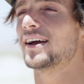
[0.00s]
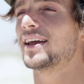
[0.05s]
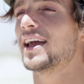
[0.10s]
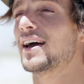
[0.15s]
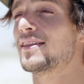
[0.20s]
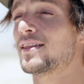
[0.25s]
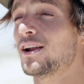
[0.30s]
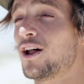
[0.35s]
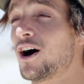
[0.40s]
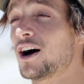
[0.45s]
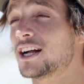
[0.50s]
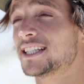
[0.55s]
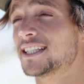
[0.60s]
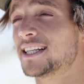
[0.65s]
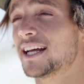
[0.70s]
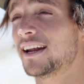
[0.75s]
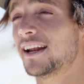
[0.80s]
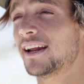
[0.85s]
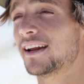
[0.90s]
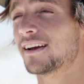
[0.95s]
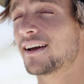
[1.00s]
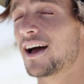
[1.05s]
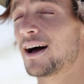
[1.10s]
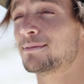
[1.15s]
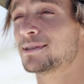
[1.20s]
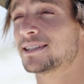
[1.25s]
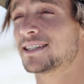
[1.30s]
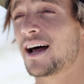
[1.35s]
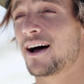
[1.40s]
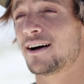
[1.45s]
Okay, the last setting
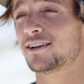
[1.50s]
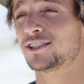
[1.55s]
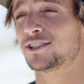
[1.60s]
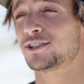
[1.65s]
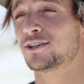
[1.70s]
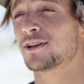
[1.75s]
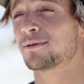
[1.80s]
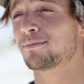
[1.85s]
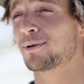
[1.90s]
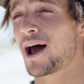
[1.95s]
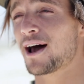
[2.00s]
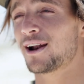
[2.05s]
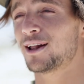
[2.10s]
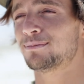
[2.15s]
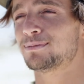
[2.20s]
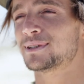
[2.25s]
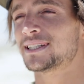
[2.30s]
comes down to the bridle